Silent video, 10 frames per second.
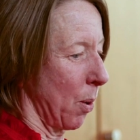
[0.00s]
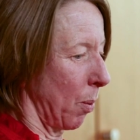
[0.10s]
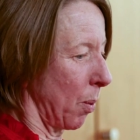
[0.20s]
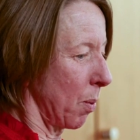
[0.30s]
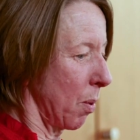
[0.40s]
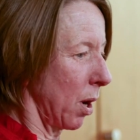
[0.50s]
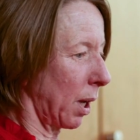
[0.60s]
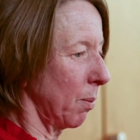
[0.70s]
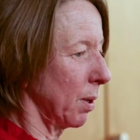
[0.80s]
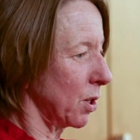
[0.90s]
We're
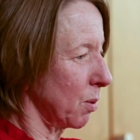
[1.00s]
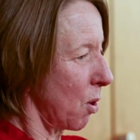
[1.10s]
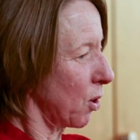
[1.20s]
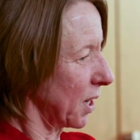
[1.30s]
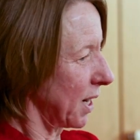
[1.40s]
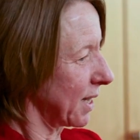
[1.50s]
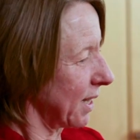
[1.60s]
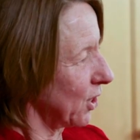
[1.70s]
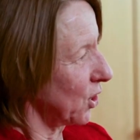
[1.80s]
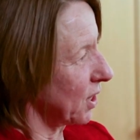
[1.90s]
working with some
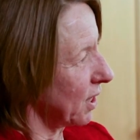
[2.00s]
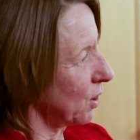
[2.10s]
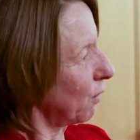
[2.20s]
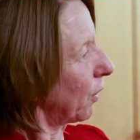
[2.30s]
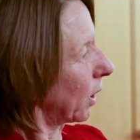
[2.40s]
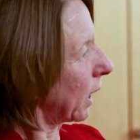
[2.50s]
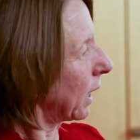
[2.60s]
organisations in Suffolk,